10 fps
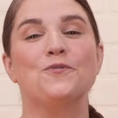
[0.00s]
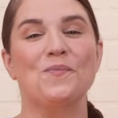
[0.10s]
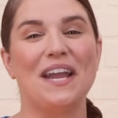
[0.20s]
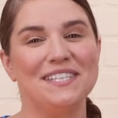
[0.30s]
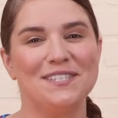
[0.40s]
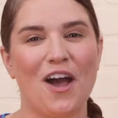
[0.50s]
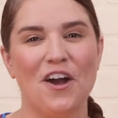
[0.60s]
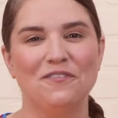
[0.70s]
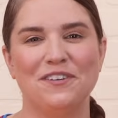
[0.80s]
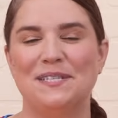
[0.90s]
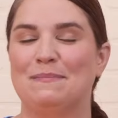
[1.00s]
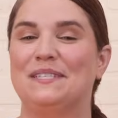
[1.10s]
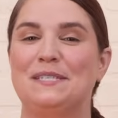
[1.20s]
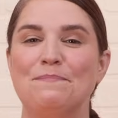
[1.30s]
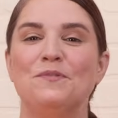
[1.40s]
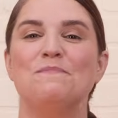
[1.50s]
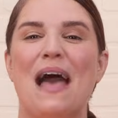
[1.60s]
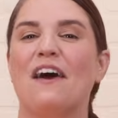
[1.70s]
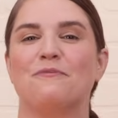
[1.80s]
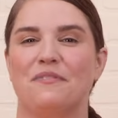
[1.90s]
great song for some simple
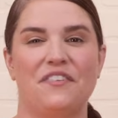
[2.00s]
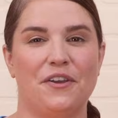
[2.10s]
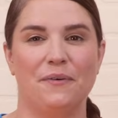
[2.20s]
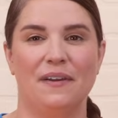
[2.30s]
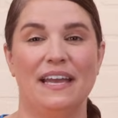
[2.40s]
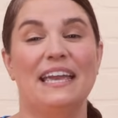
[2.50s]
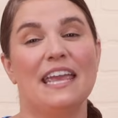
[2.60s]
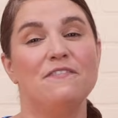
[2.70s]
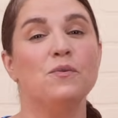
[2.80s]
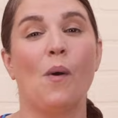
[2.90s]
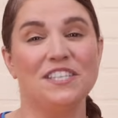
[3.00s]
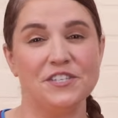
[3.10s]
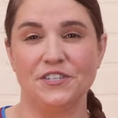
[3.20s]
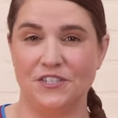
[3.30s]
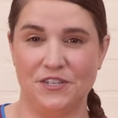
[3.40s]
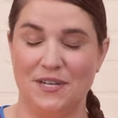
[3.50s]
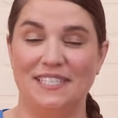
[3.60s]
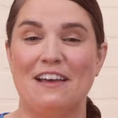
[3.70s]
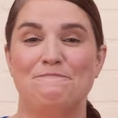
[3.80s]
math review, even once your students